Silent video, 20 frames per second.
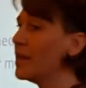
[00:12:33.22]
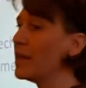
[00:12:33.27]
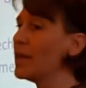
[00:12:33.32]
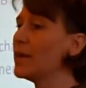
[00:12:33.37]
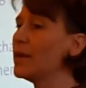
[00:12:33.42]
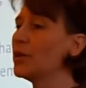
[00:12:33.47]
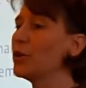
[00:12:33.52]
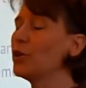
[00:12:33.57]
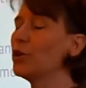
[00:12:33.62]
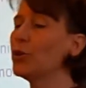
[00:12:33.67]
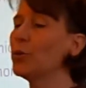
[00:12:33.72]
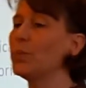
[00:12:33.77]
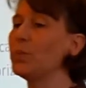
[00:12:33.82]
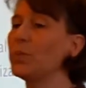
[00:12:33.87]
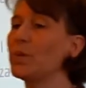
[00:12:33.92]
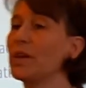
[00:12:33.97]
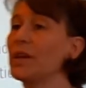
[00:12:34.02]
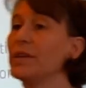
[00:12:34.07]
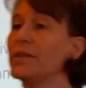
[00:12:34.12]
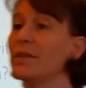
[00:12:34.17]
It could
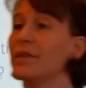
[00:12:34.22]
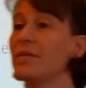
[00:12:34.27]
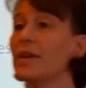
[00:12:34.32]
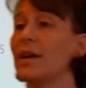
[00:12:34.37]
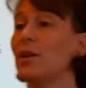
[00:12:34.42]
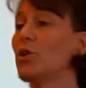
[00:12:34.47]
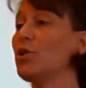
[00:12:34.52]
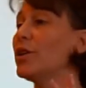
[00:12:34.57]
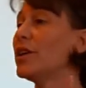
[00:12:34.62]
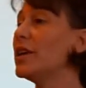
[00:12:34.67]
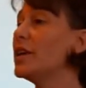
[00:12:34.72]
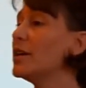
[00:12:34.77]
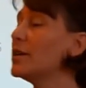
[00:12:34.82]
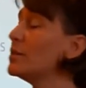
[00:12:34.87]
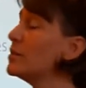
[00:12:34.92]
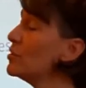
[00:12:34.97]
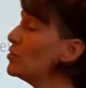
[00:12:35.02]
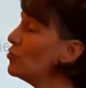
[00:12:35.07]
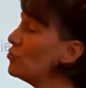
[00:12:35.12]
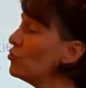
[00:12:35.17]
be that they're looking at
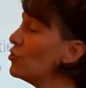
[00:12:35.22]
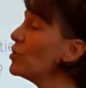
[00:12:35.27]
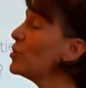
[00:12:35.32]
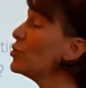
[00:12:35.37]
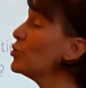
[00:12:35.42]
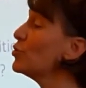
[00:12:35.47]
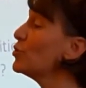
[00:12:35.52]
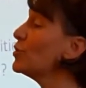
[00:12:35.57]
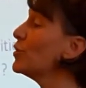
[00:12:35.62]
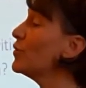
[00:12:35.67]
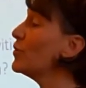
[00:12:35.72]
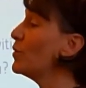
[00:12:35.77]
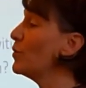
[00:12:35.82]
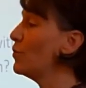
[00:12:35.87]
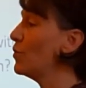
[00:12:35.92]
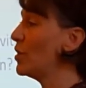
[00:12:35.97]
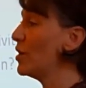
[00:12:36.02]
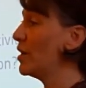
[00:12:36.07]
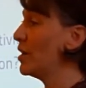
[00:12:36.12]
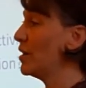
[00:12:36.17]
the structure of the
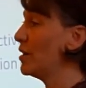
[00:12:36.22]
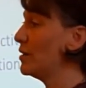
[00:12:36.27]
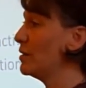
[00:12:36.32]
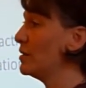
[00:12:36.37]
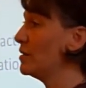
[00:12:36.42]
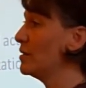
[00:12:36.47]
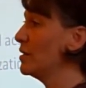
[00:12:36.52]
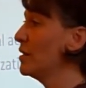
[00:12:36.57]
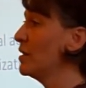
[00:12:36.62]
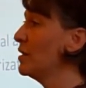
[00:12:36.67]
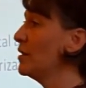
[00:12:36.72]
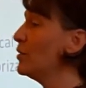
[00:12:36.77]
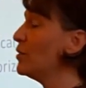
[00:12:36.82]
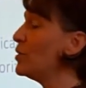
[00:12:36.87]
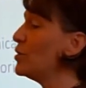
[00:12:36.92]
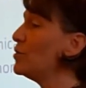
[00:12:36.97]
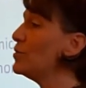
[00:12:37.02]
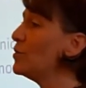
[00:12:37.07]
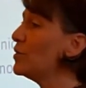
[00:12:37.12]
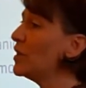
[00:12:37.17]
word,
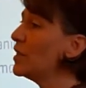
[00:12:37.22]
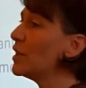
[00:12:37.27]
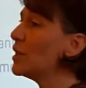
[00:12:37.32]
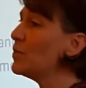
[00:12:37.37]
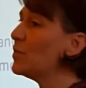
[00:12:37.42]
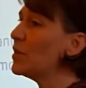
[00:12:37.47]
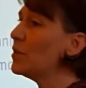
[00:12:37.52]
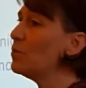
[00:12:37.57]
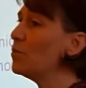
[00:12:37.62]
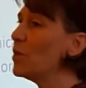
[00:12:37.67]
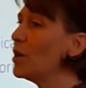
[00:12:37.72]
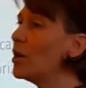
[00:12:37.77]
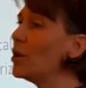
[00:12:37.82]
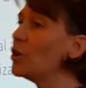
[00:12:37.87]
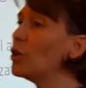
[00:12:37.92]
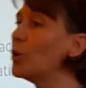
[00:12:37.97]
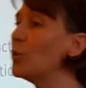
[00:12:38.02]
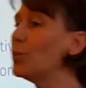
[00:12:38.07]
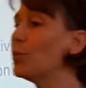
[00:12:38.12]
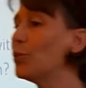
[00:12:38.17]
that you do a little bit of
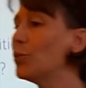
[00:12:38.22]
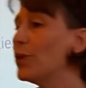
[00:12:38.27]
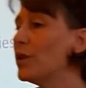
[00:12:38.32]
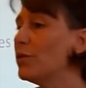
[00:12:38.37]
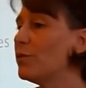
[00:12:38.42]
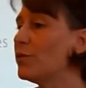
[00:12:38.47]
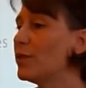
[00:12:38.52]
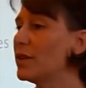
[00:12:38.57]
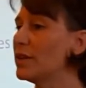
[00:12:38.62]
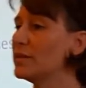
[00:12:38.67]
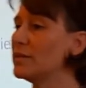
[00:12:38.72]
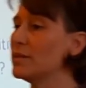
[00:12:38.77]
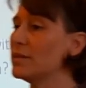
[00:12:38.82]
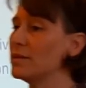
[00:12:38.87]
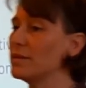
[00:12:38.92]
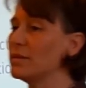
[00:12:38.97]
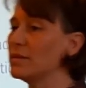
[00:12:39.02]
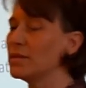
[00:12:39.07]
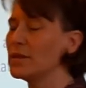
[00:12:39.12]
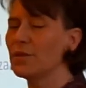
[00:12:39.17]
work on prefixes
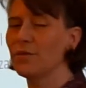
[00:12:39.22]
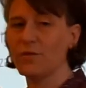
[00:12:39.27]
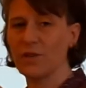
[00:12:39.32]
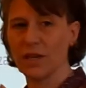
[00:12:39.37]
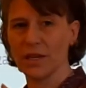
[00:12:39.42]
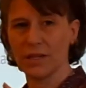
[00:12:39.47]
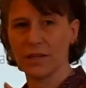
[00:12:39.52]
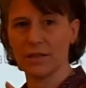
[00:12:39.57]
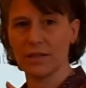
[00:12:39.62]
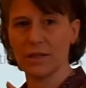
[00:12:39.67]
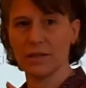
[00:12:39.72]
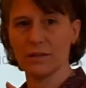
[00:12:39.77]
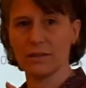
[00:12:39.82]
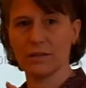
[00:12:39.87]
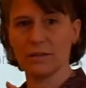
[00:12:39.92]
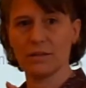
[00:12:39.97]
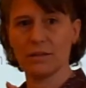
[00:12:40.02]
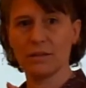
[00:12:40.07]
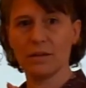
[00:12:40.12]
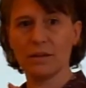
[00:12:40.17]
and
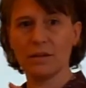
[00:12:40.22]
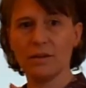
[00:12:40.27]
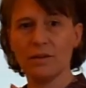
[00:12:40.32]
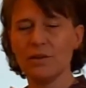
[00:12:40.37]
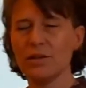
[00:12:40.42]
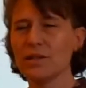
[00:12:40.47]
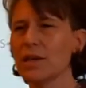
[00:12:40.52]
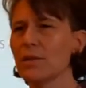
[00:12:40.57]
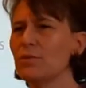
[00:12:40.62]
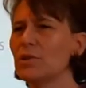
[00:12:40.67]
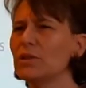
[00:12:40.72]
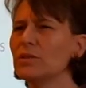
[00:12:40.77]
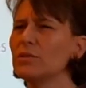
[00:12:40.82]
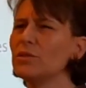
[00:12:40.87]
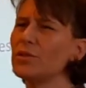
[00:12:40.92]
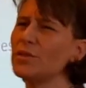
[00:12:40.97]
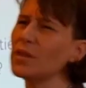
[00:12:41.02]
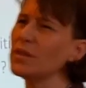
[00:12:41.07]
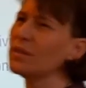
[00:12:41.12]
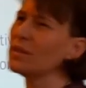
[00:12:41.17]
suffixes. You say, well, do
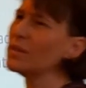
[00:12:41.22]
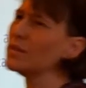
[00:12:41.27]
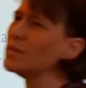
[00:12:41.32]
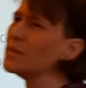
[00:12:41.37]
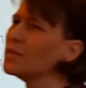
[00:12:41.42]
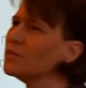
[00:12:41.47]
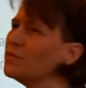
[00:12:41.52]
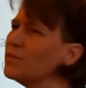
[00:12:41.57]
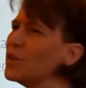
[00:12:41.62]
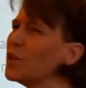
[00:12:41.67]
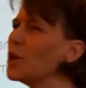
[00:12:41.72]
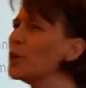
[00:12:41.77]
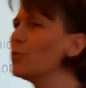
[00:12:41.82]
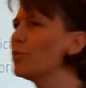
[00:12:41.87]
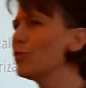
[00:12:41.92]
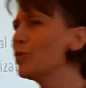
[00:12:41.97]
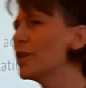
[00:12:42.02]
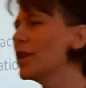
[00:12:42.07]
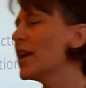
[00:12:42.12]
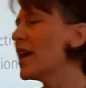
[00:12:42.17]
you think this is a verb
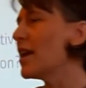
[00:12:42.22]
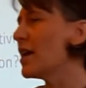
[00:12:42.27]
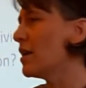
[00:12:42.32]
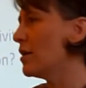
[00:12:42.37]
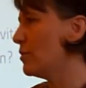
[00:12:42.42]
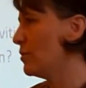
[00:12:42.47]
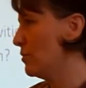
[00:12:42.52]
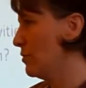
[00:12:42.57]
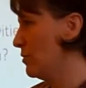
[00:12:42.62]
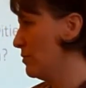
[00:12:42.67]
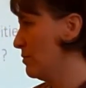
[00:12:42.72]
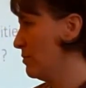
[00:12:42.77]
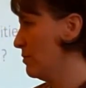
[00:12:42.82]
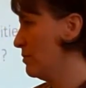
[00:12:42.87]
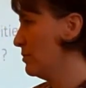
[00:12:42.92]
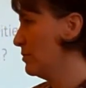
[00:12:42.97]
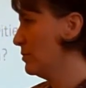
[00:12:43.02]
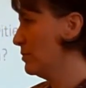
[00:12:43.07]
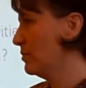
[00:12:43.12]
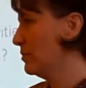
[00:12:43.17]
or a noun?
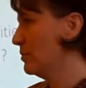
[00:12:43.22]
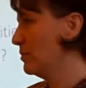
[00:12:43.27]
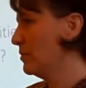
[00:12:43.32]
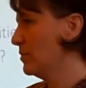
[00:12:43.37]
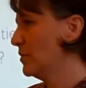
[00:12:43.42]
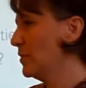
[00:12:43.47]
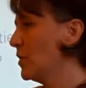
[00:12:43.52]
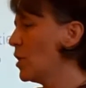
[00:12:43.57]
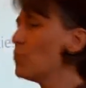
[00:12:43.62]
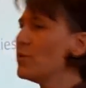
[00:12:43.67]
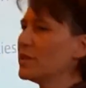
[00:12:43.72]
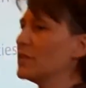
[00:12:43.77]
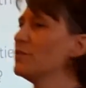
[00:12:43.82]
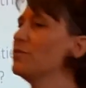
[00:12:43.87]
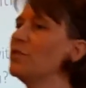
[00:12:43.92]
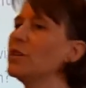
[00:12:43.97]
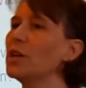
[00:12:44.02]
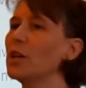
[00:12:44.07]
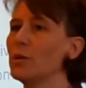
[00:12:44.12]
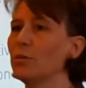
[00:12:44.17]
Oh, it's a
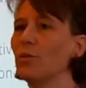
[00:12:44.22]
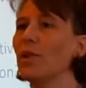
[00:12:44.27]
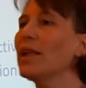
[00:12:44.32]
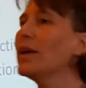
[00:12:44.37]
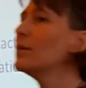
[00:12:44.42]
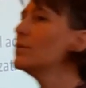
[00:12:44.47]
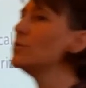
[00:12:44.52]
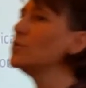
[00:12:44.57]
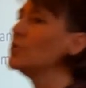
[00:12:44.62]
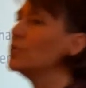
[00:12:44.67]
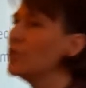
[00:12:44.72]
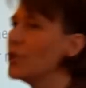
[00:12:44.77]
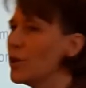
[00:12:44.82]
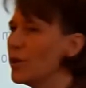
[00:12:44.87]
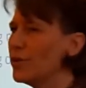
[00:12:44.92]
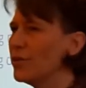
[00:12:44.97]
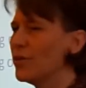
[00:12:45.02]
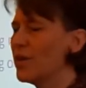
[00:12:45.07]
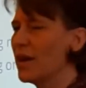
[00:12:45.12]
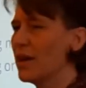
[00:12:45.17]
verb. Well, how do you
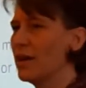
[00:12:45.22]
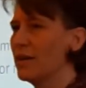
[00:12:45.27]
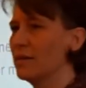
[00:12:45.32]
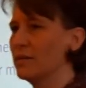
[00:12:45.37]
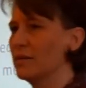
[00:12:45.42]
know that?